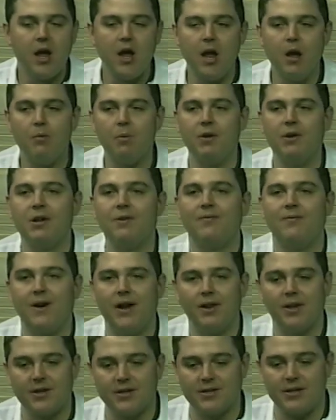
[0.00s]
And we
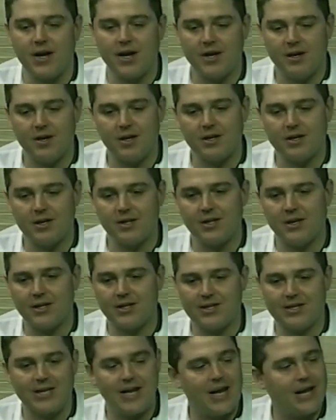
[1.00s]
finally decided to
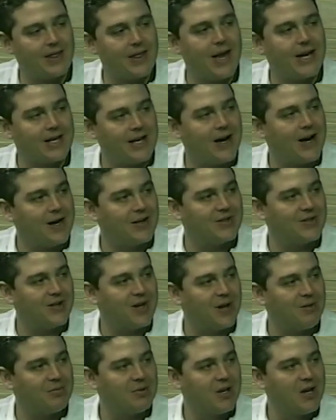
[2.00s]
let's take that
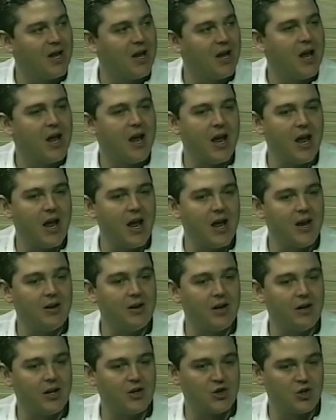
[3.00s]
concept and
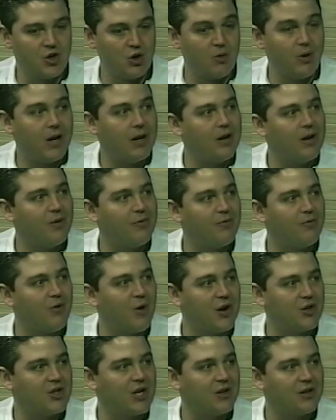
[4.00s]
let's do it
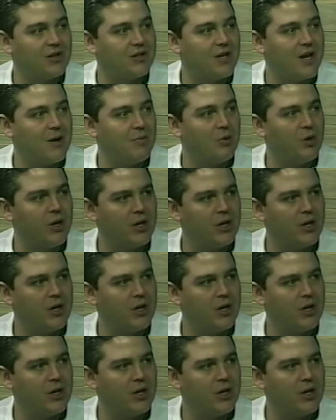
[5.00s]
fresh at the table.